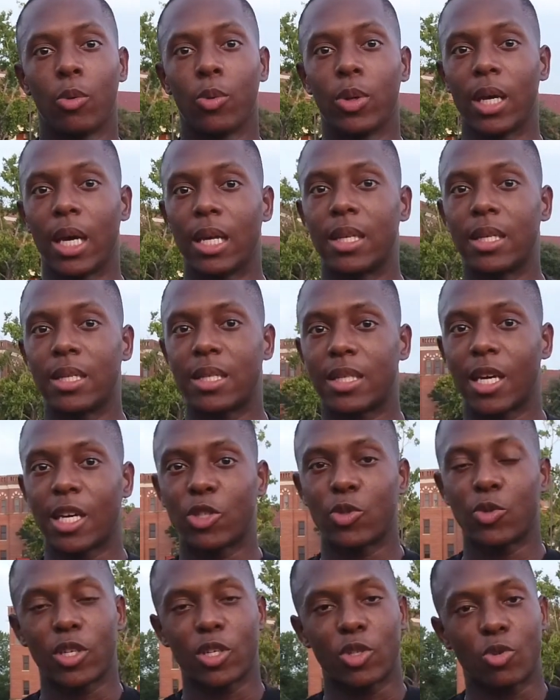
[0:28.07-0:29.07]
We ended
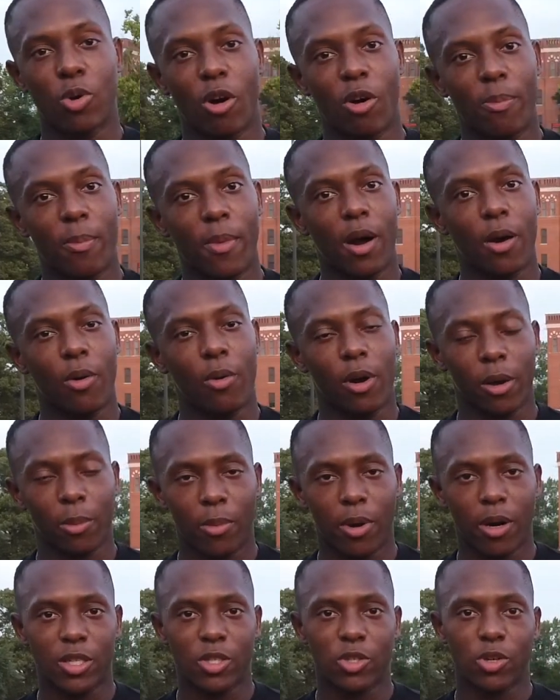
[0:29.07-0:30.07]
STX with the 12-mile ruck
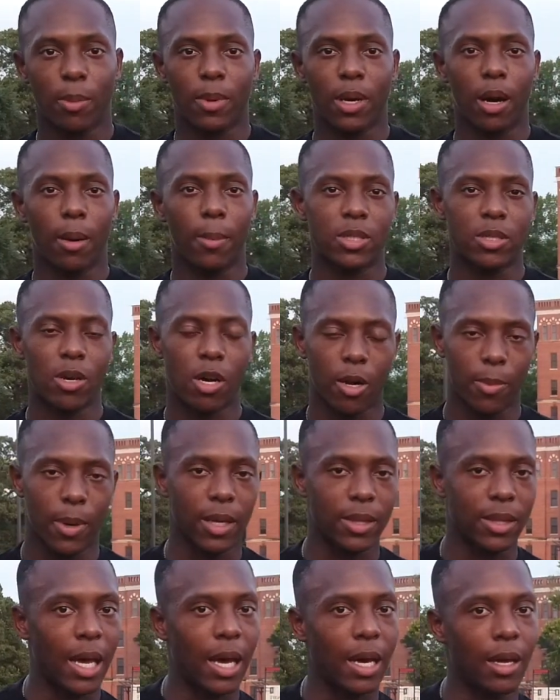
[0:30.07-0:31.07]
march, so I'm gonna talk
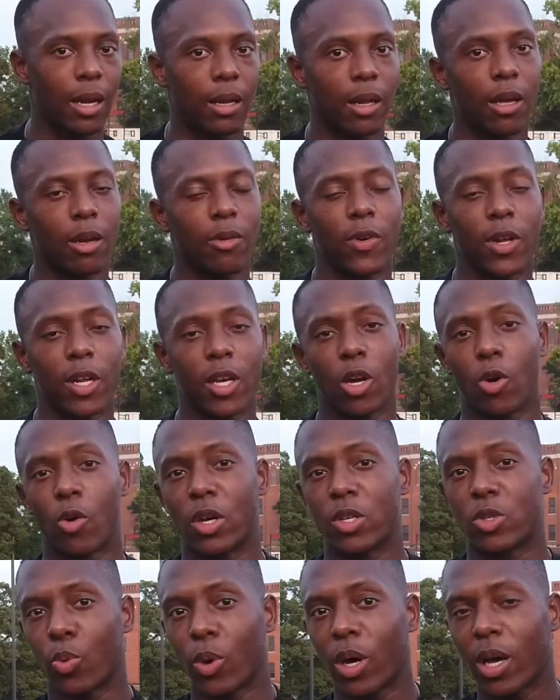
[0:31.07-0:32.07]
about that in a later
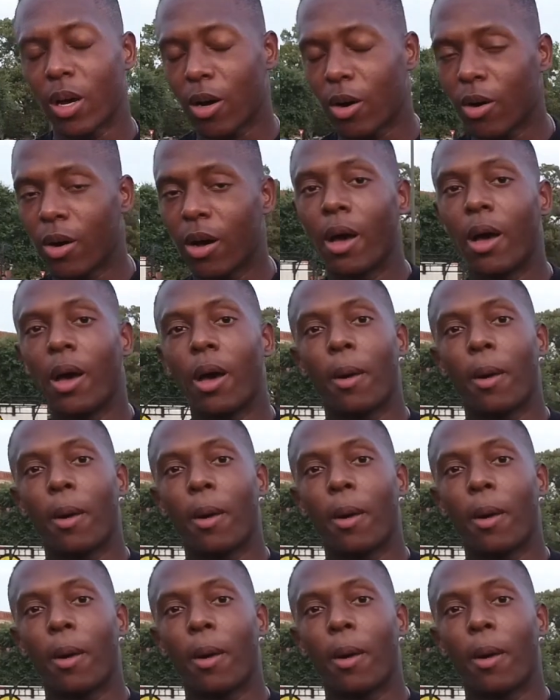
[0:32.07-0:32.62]
video as well.